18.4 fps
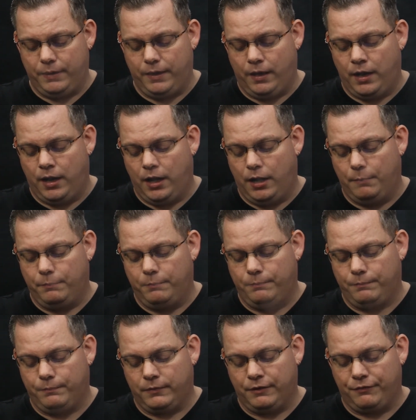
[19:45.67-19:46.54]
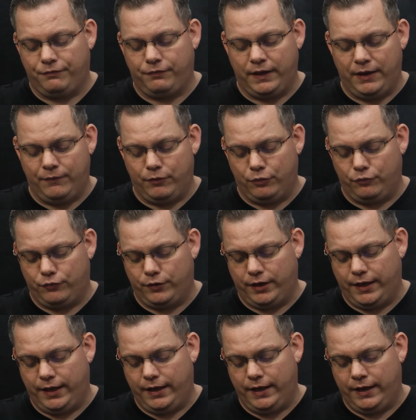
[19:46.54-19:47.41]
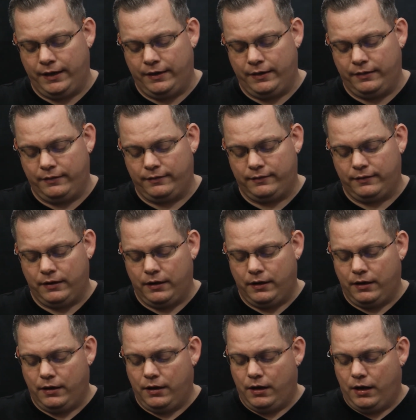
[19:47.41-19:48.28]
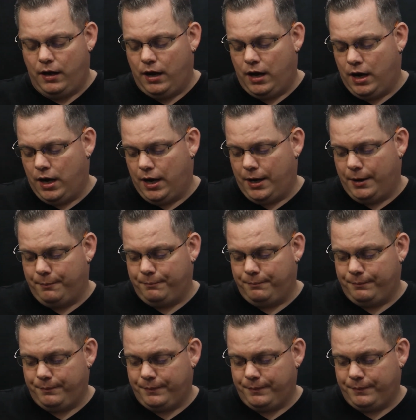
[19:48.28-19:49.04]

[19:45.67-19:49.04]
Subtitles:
the flavors really is, I